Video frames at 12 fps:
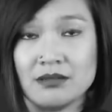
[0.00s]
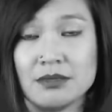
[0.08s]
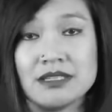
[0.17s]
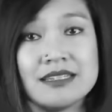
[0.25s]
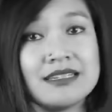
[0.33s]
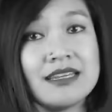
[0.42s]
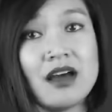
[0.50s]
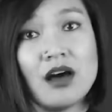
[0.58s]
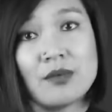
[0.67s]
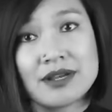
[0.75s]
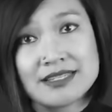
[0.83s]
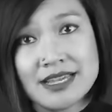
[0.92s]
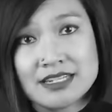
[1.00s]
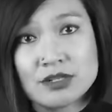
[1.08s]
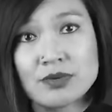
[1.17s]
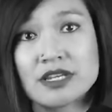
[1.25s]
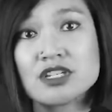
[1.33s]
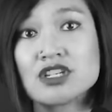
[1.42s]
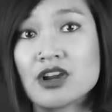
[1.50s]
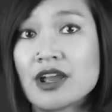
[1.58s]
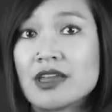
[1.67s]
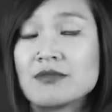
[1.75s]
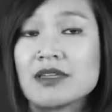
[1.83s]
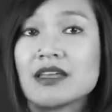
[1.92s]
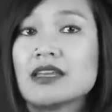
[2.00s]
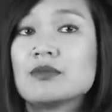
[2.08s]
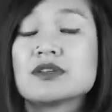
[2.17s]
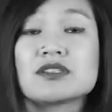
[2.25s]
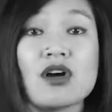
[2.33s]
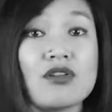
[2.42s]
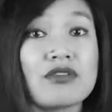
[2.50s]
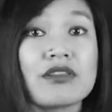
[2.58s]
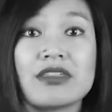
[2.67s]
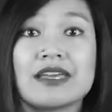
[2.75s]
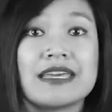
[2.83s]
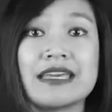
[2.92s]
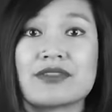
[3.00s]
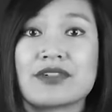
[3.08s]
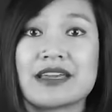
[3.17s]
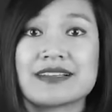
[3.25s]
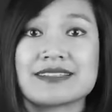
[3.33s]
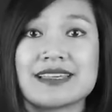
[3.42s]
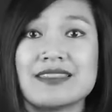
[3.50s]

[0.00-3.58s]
Melinda always had to reassure him that he was overthinking things